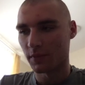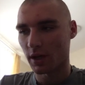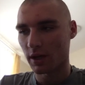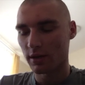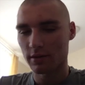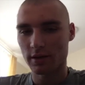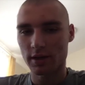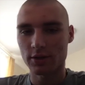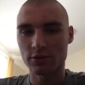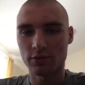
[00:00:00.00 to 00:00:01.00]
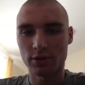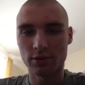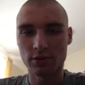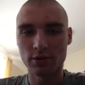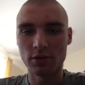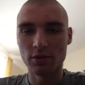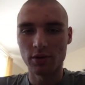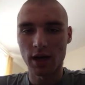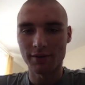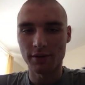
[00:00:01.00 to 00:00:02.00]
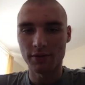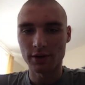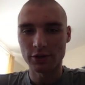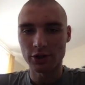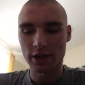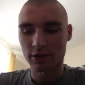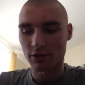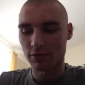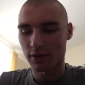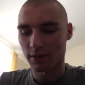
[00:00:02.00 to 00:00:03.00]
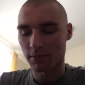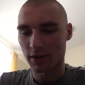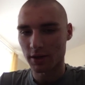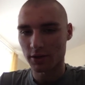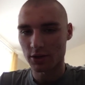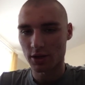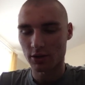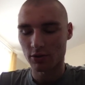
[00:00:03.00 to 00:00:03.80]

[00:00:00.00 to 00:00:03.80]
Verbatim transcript: I just wanted to have a fun channel, fun mind channel.